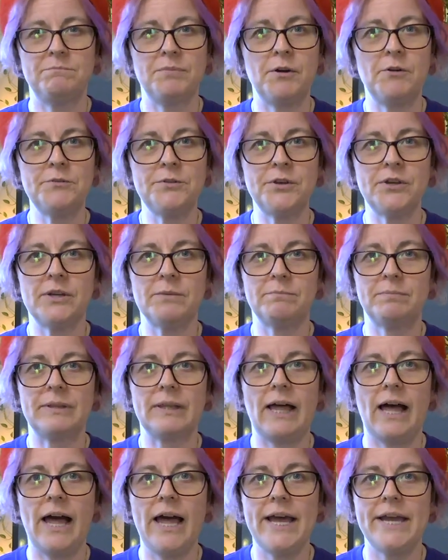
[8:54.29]
Both could
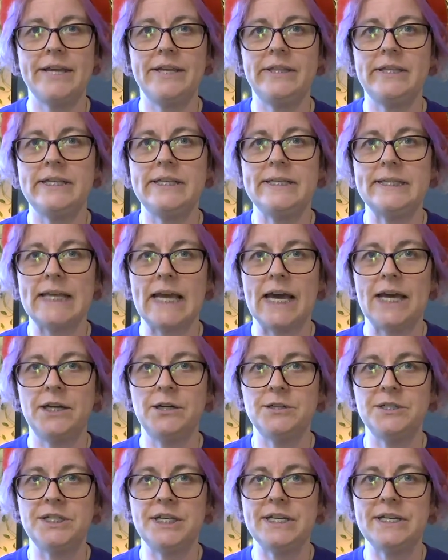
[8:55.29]
apply in these
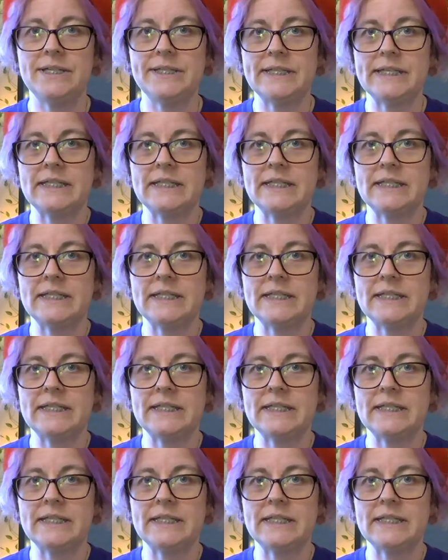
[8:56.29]
energies,